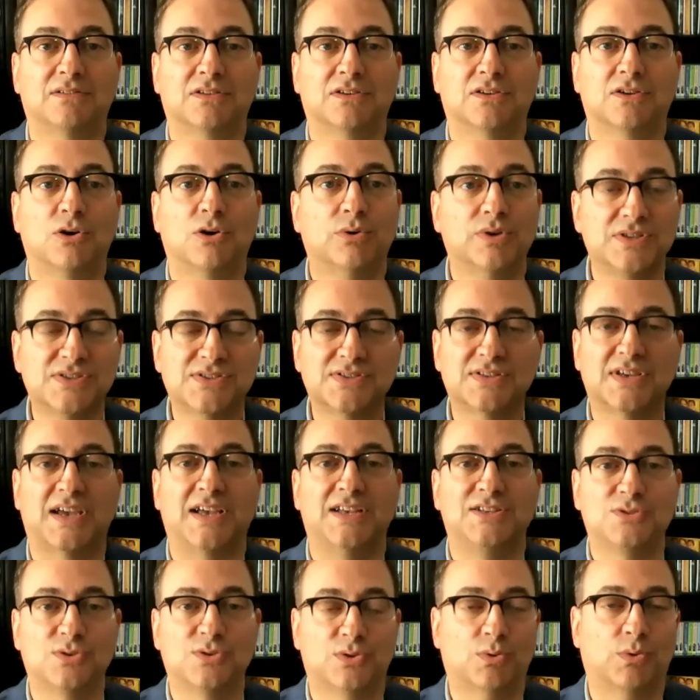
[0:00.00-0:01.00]

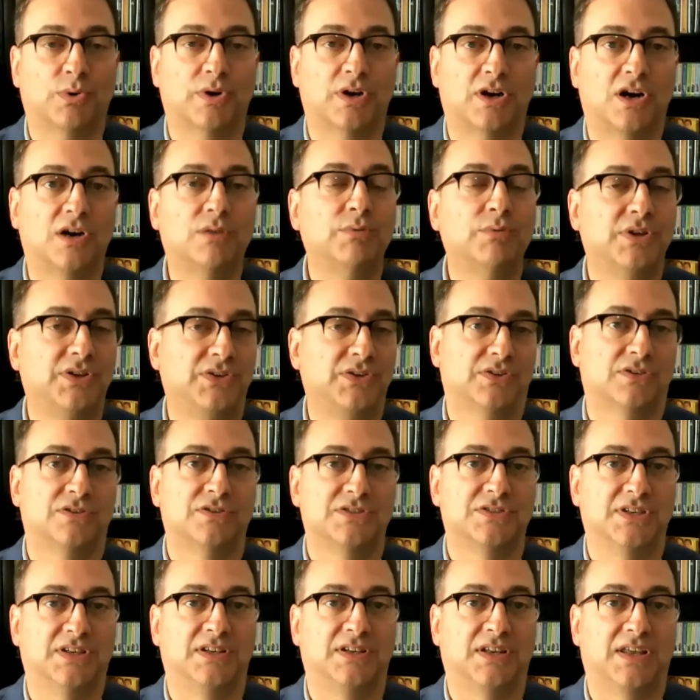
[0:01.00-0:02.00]
coincides with what our
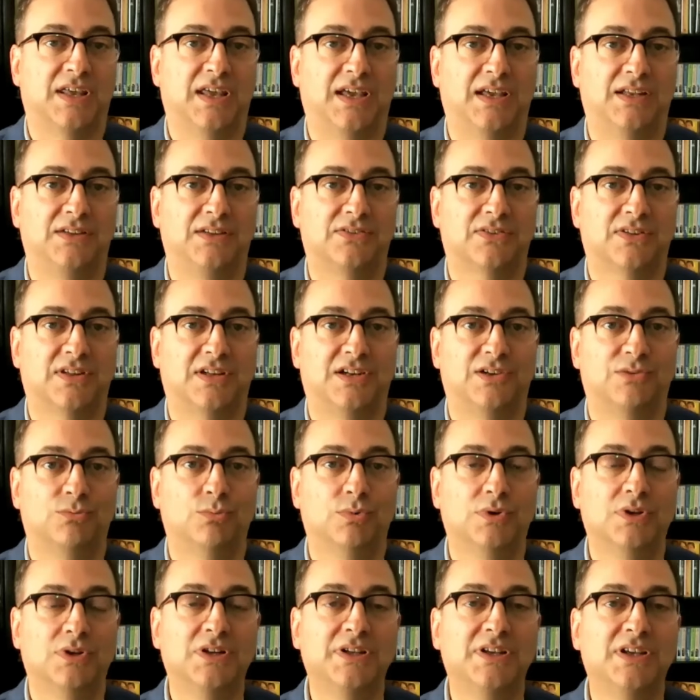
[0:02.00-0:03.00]
research indicates, that
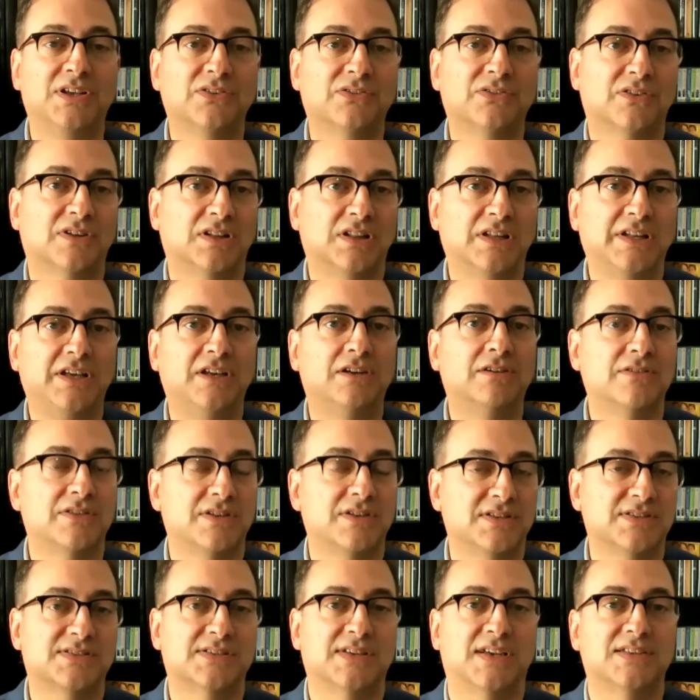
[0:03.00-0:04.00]
it really is the leader
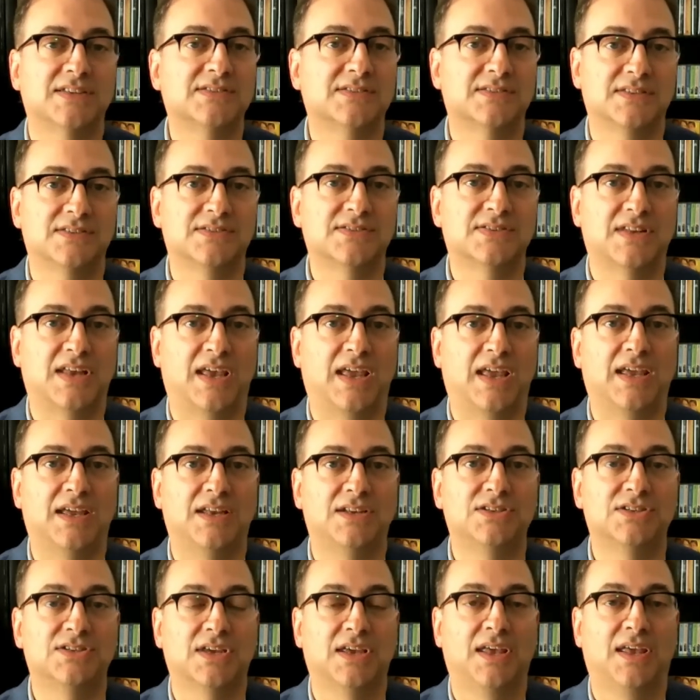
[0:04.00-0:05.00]
that sets the
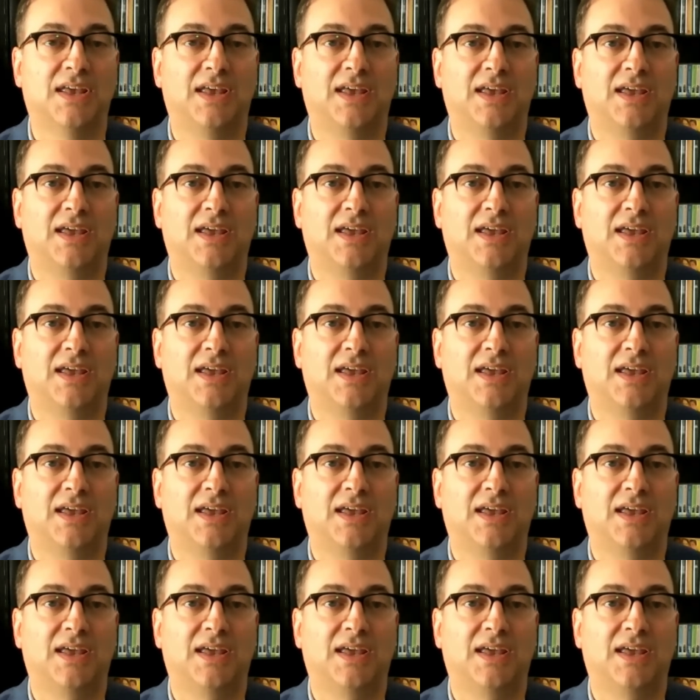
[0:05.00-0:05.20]
stage.